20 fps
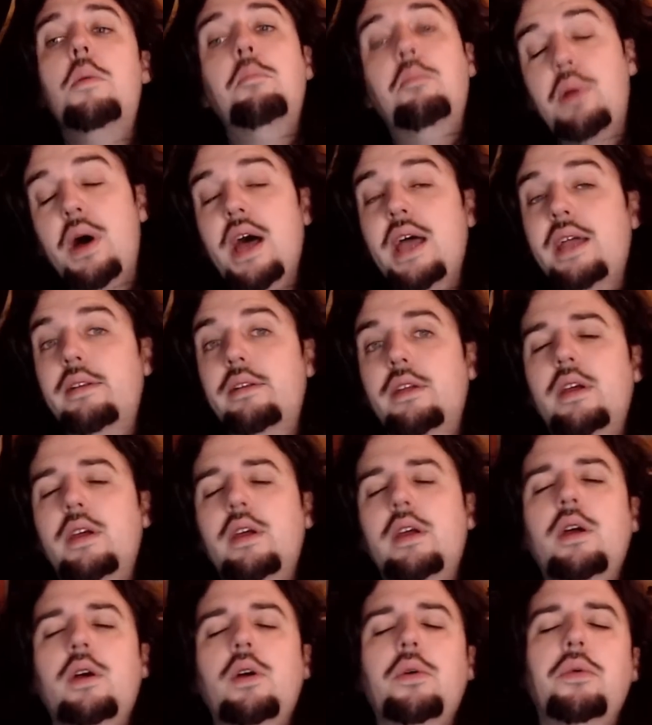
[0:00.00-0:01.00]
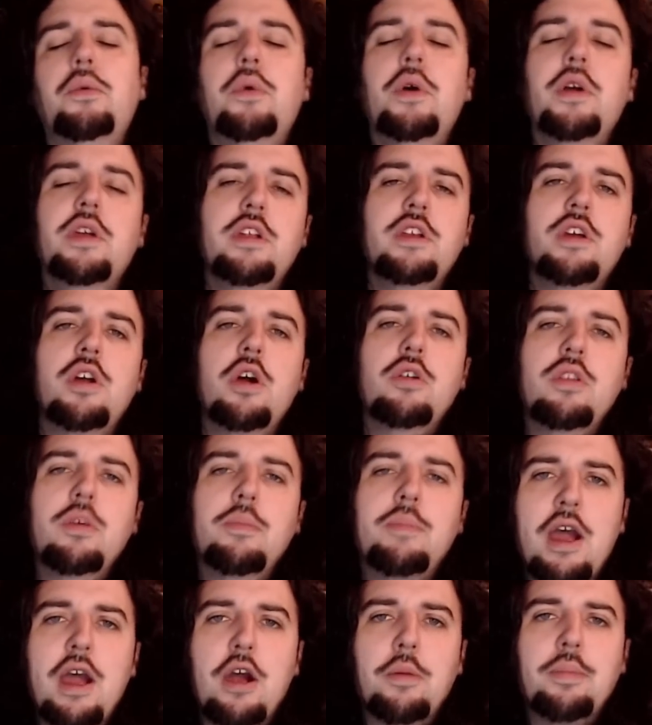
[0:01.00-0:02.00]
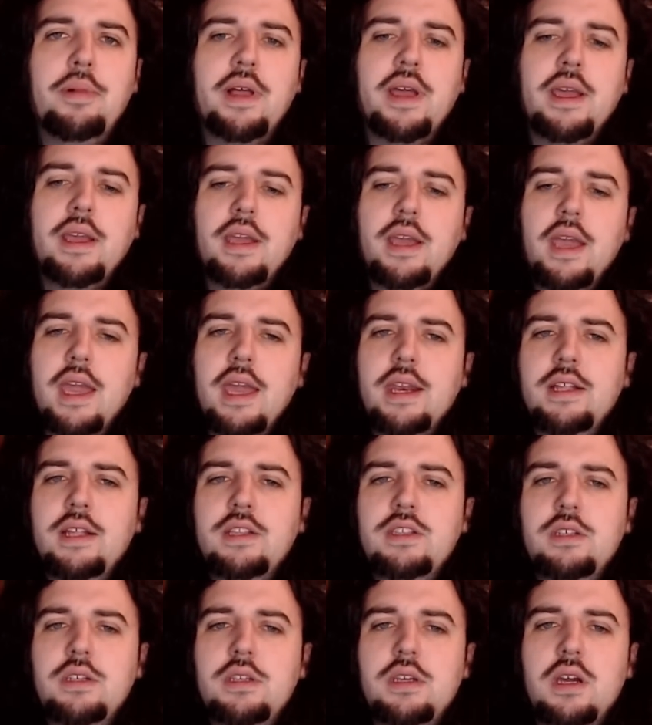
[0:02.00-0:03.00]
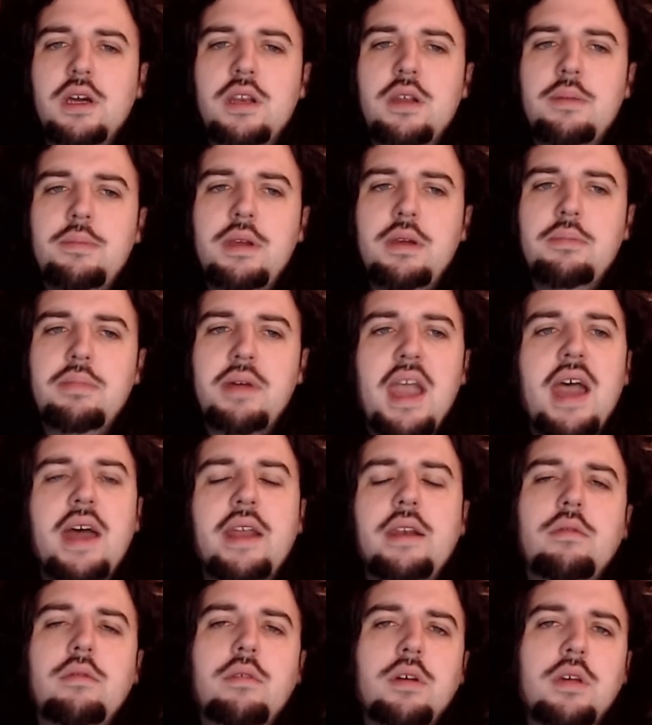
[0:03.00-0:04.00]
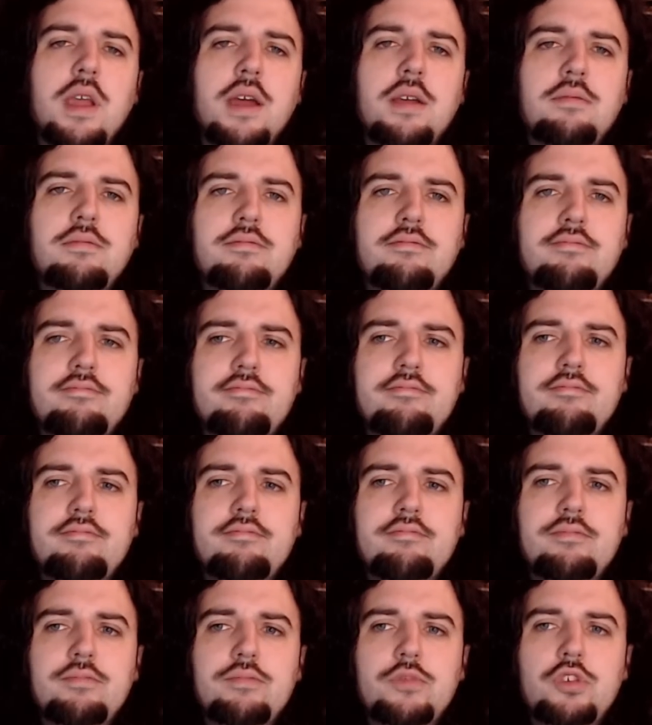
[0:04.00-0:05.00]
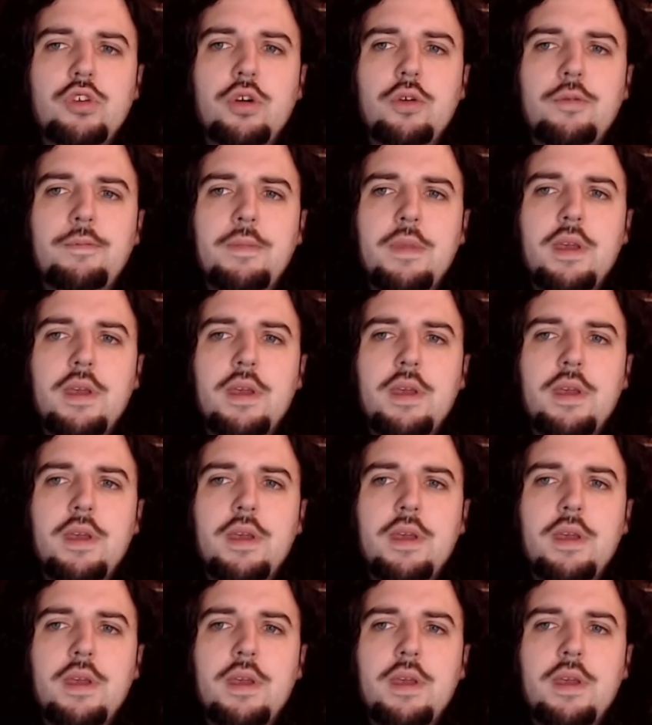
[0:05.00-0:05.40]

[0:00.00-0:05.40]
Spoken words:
But we're going to go to the power play, and it's going to be bad again. So,